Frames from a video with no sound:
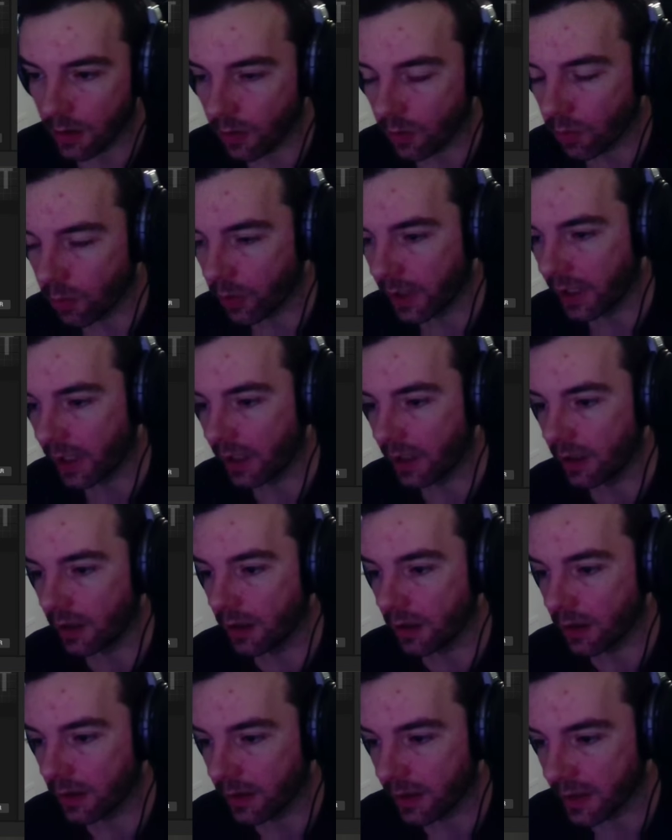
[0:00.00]
we
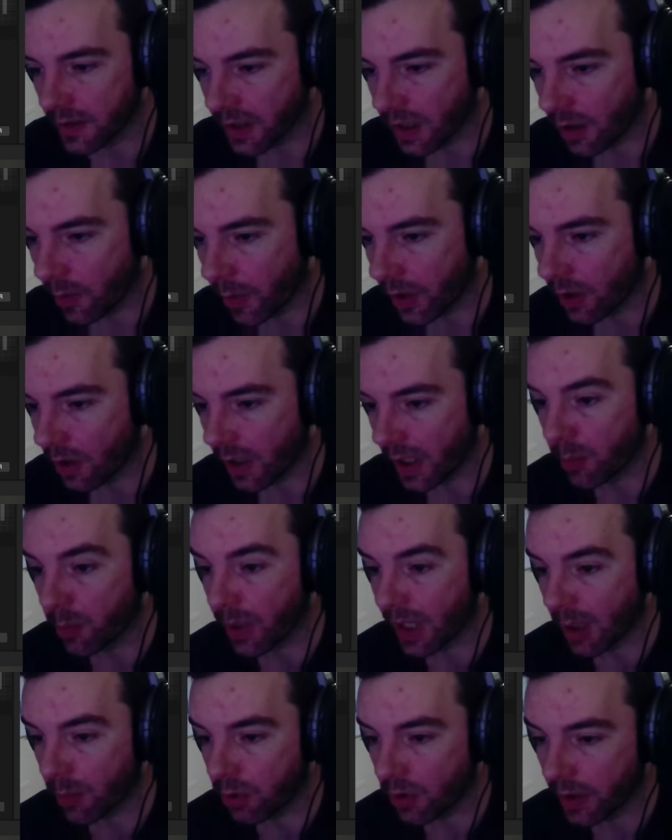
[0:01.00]
determine our
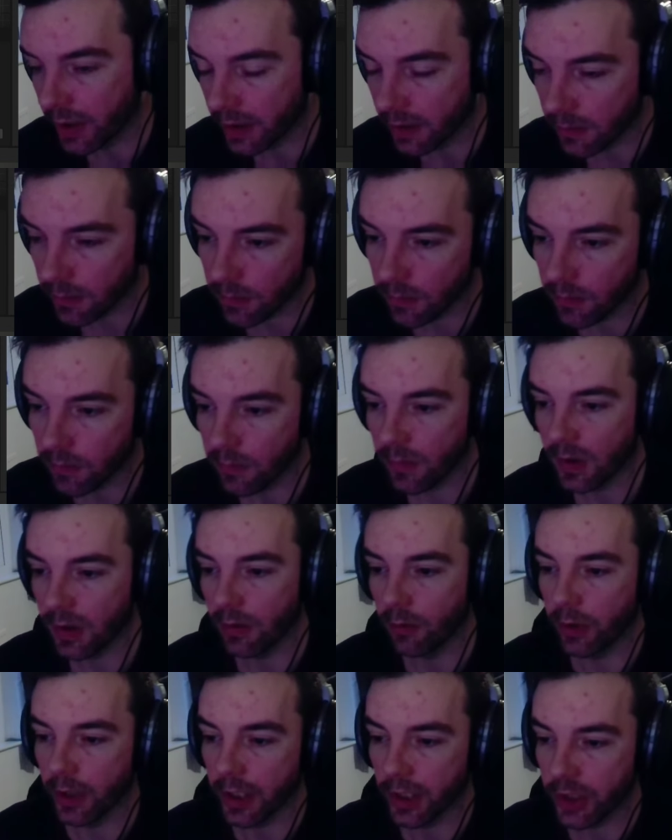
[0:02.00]
impact point,
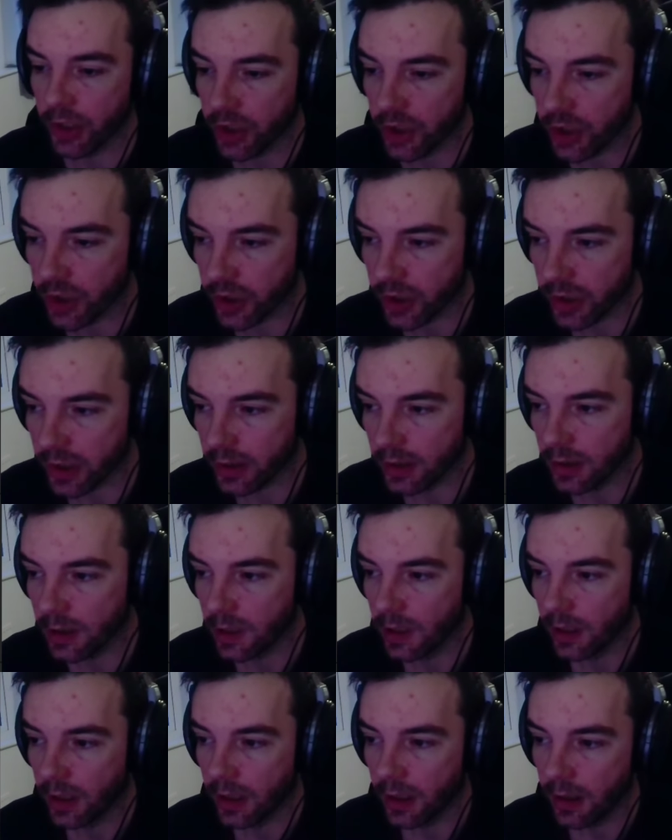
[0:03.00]
which
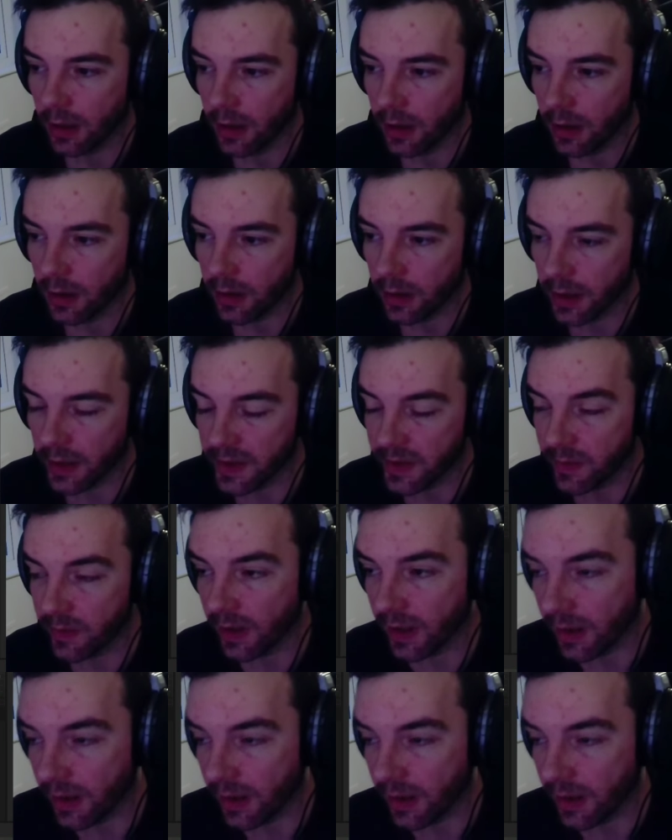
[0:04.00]
is,